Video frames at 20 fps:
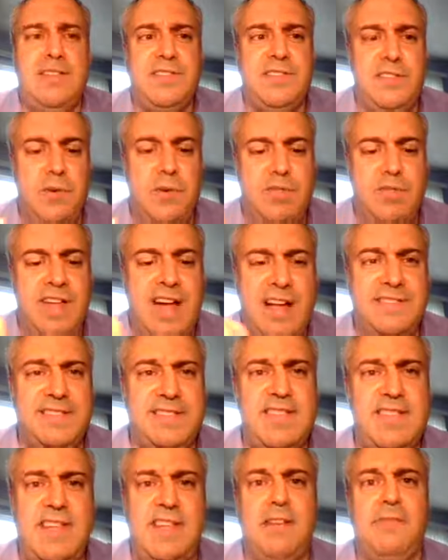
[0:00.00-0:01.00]
And so
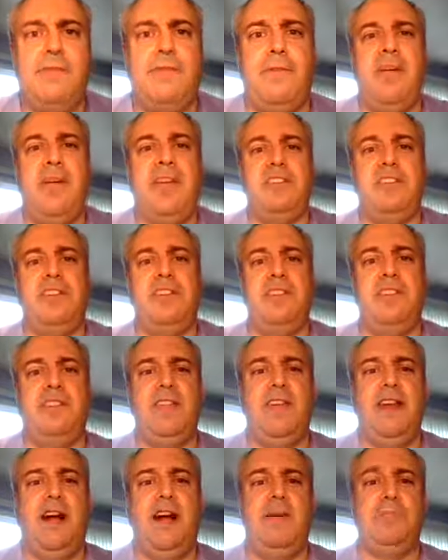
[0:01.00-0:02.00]
that's the information that